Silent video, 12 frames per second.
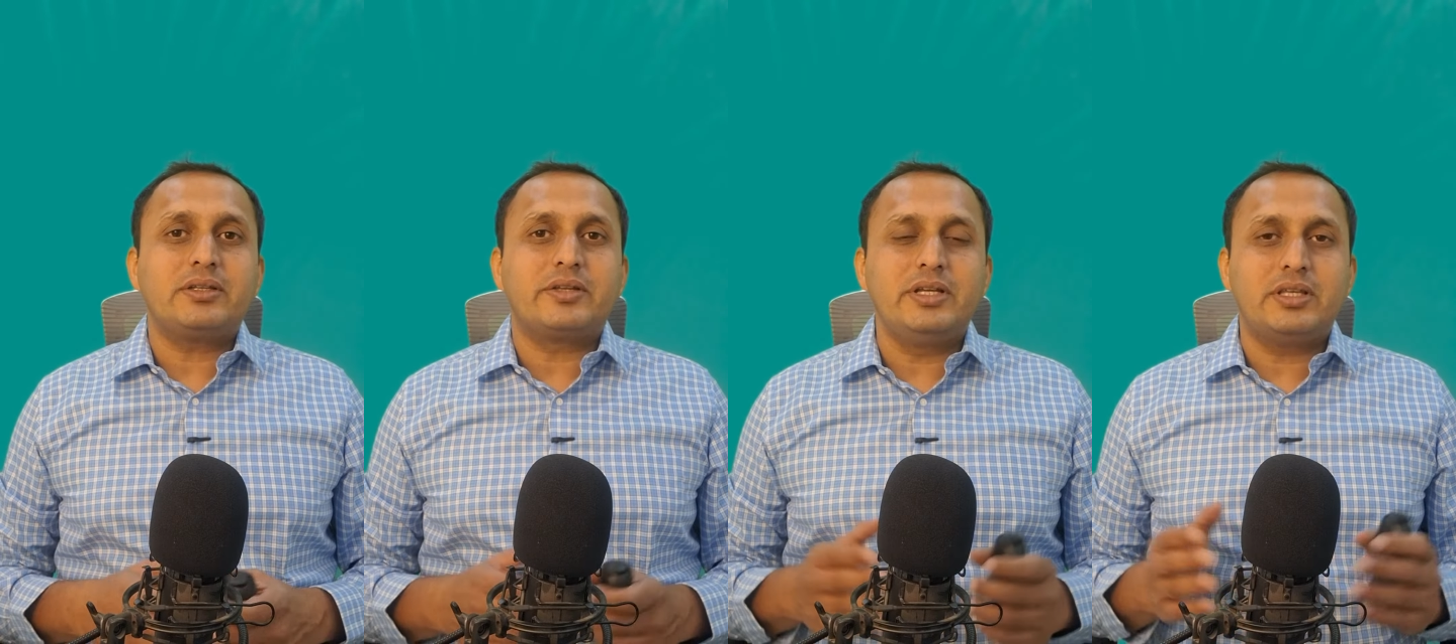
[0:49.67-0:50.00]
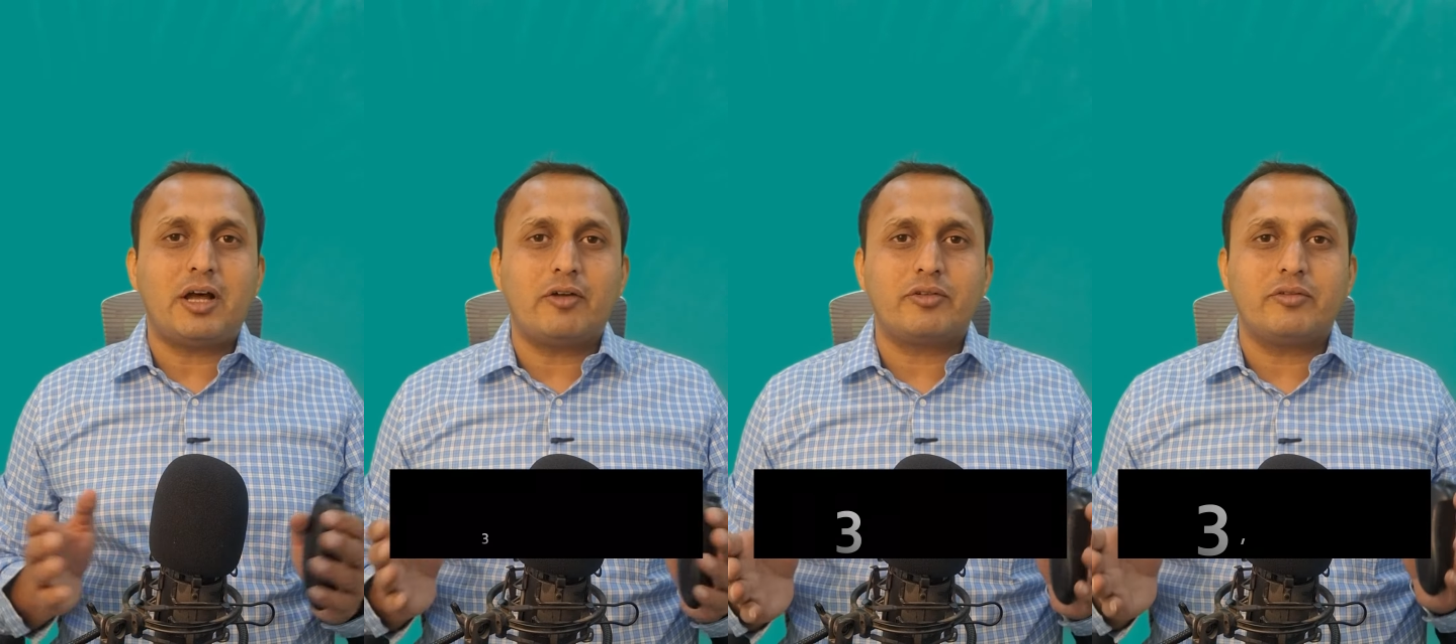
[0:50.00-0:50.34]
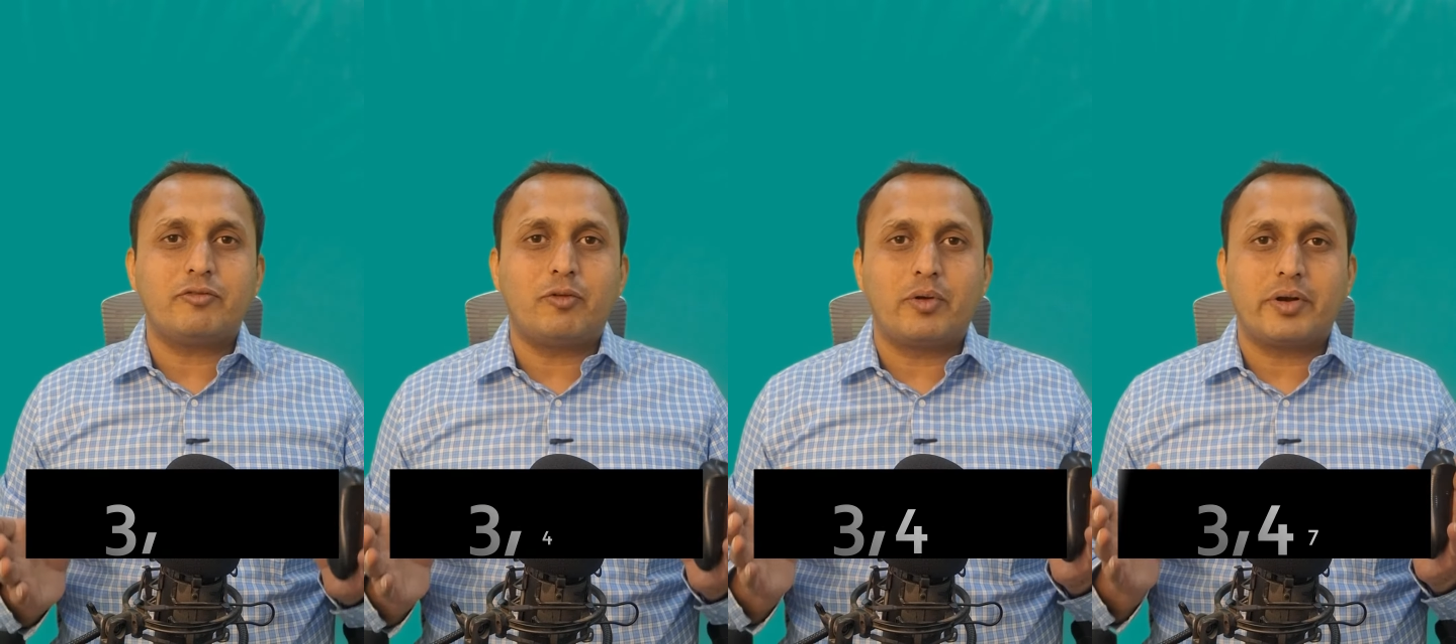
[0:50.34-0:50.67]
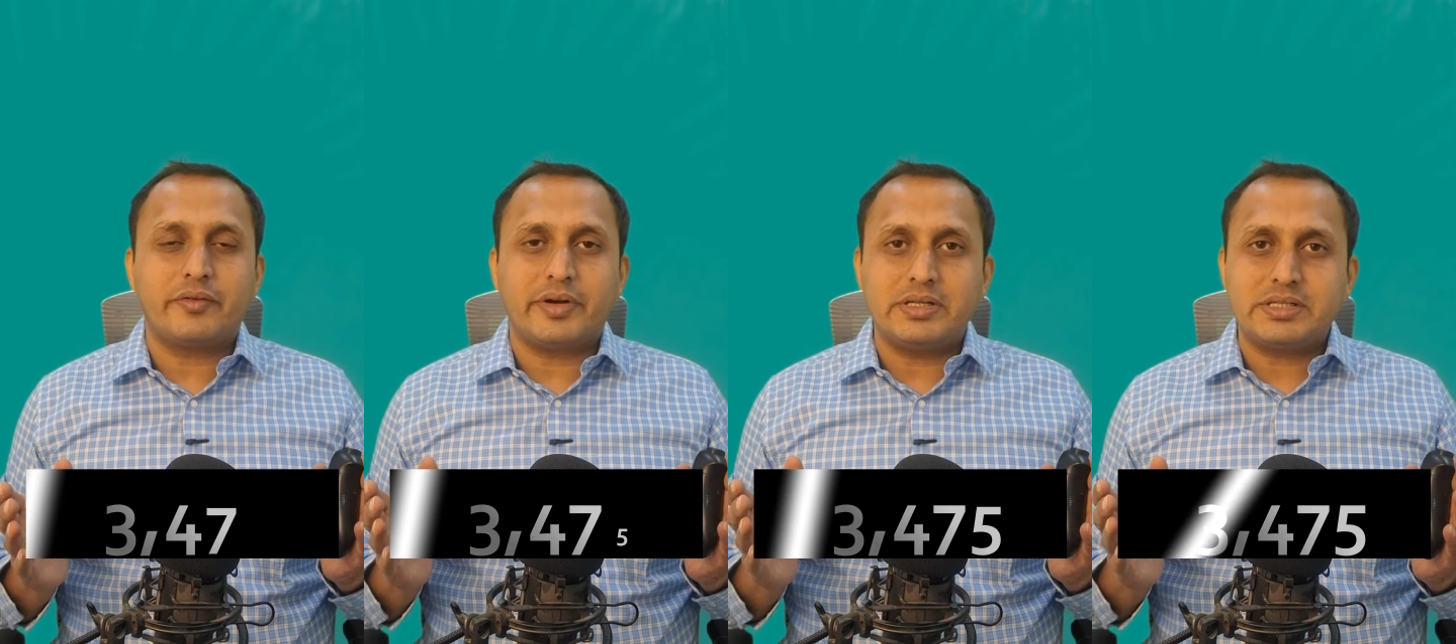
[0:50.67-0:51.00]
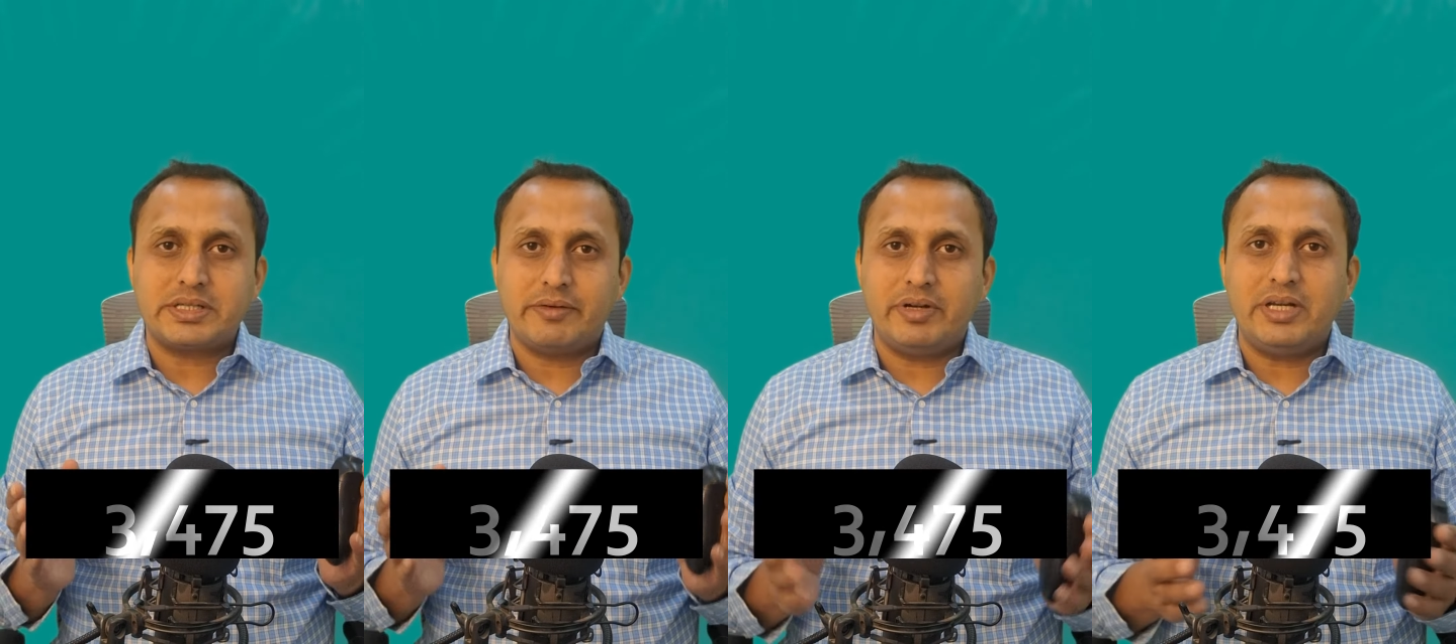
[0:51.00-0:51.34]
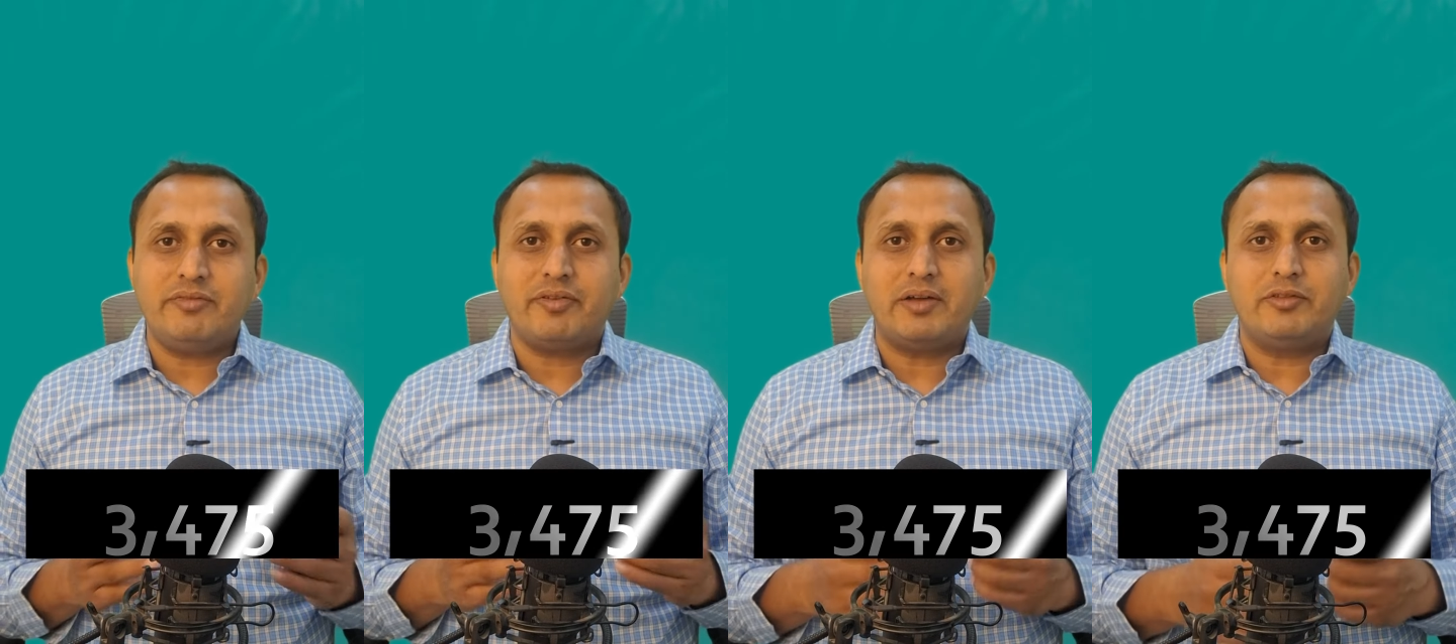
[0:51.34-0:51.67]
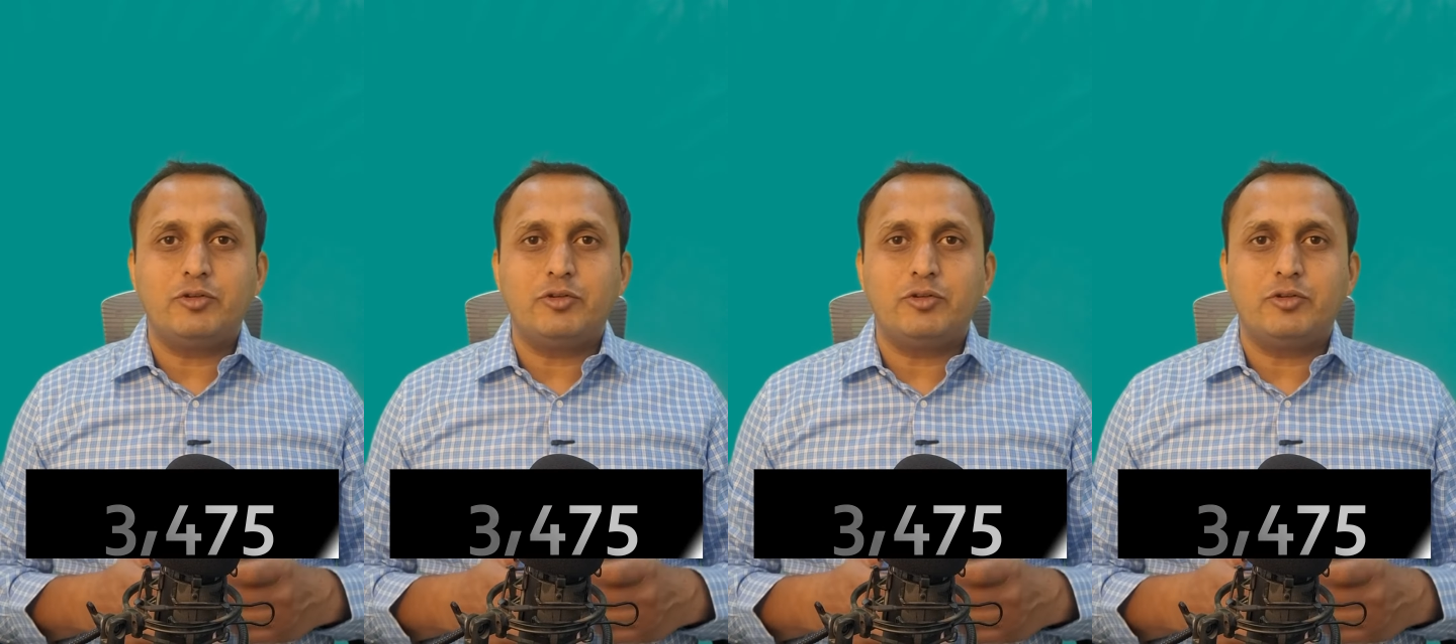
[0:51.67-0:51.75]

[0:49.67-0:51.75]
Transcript: 3,475